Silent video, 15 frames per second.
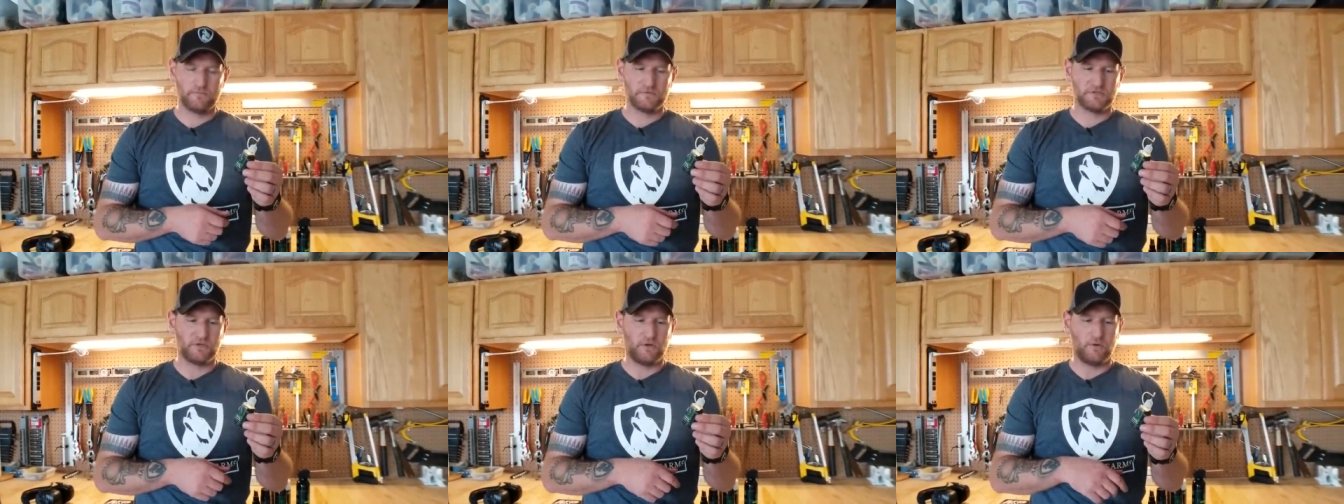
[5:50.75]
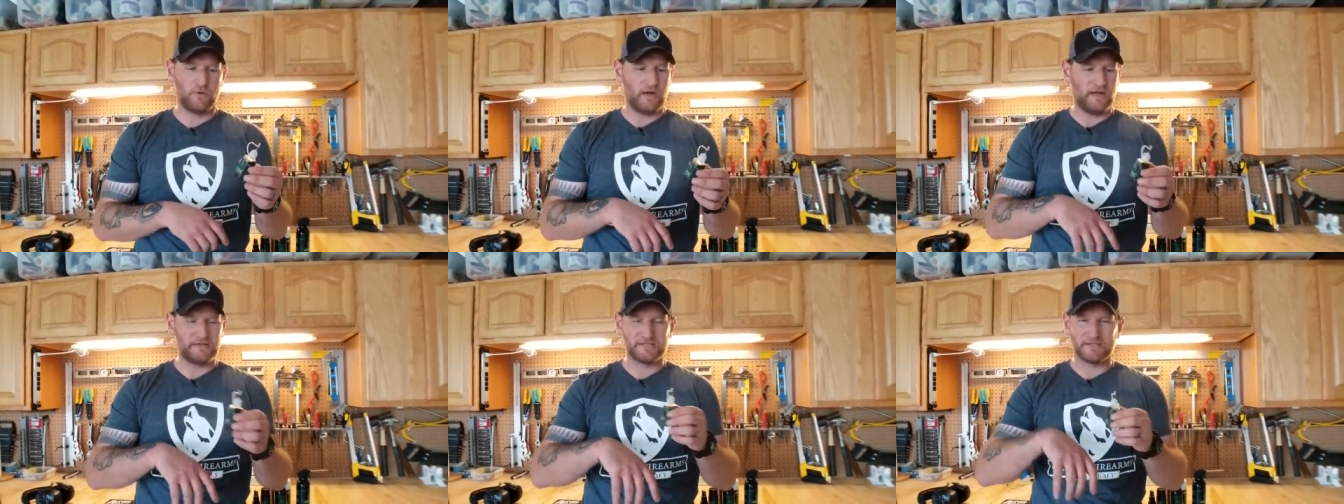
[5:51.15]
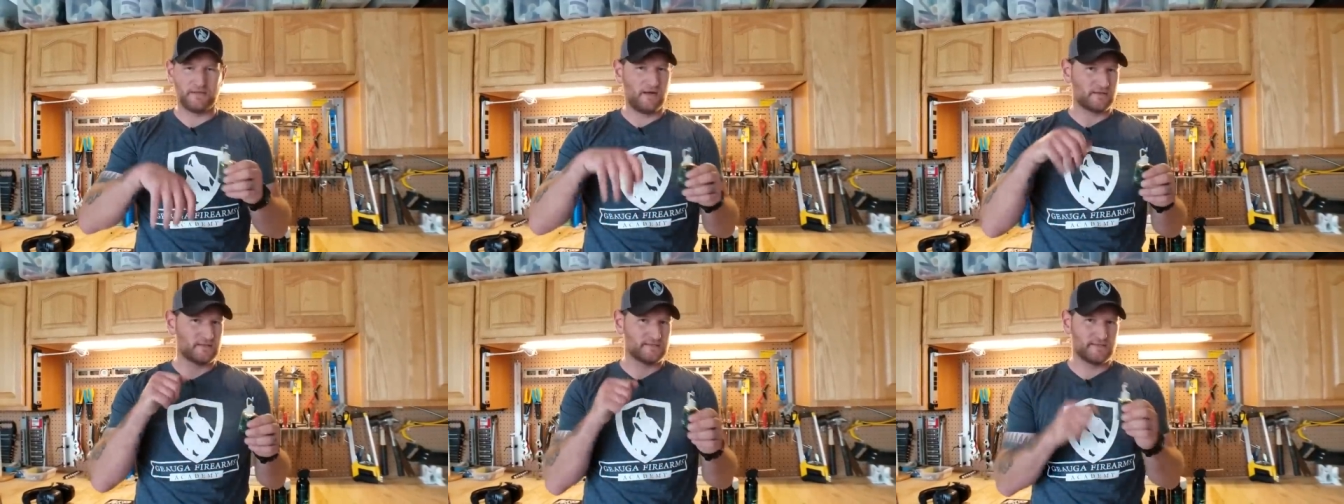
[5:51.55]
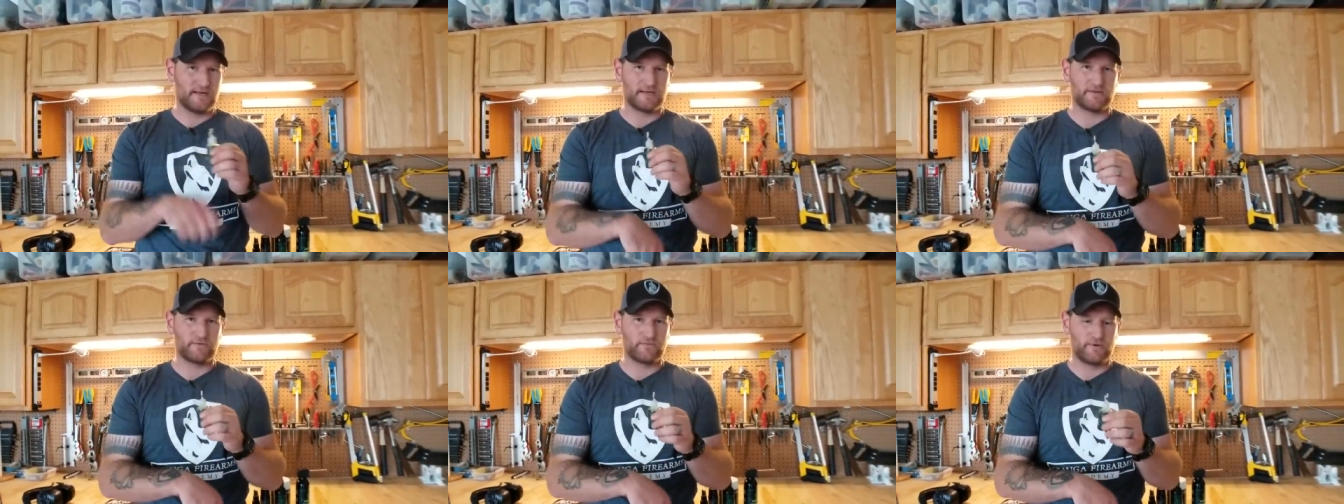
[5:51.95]
So I just lock the
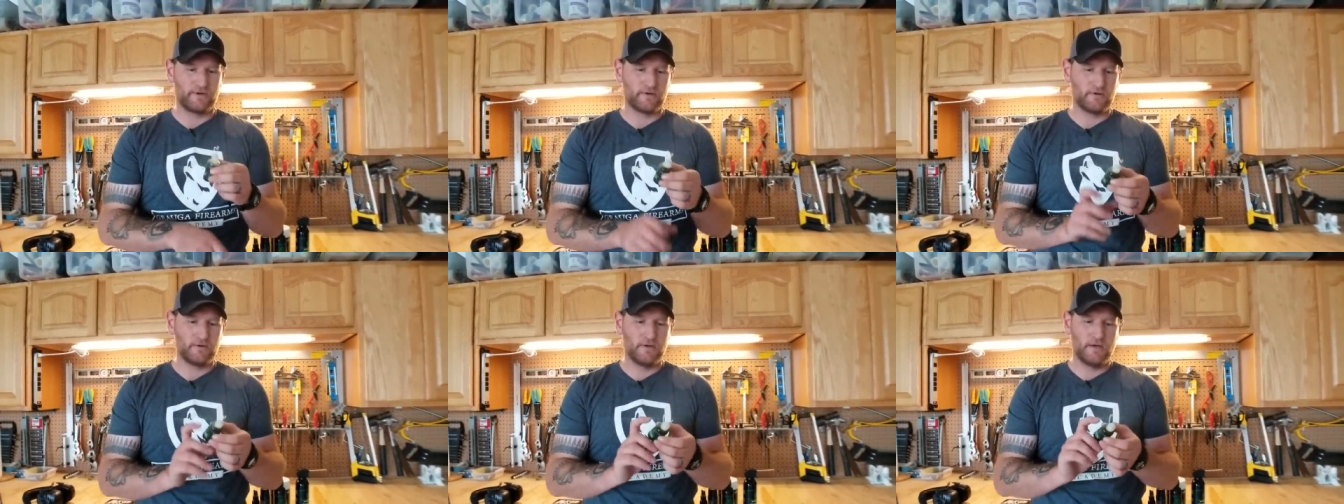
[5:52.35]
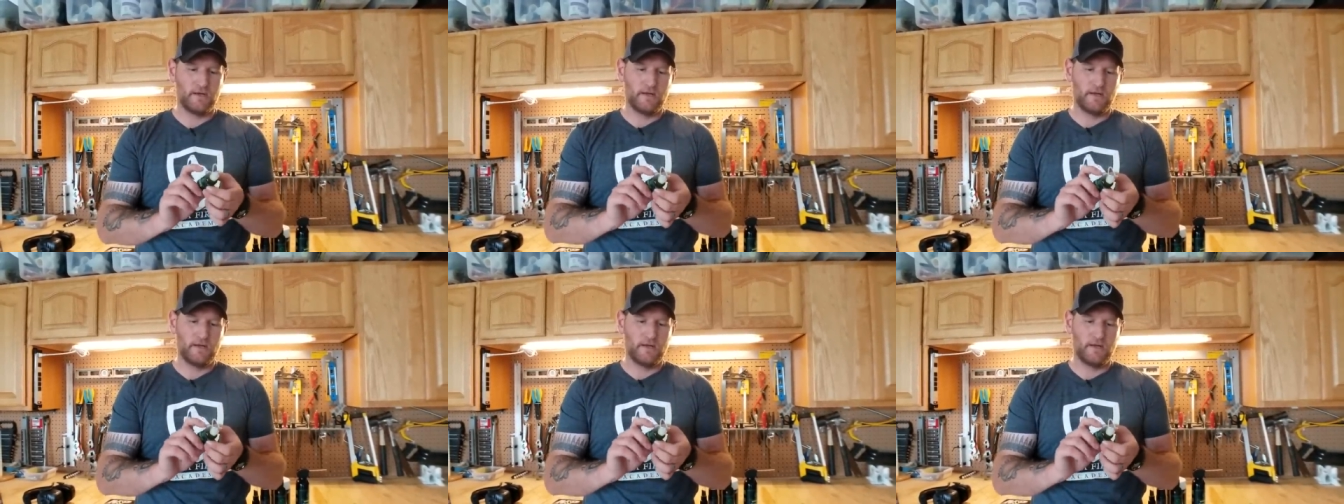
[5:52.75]
slide to the rear.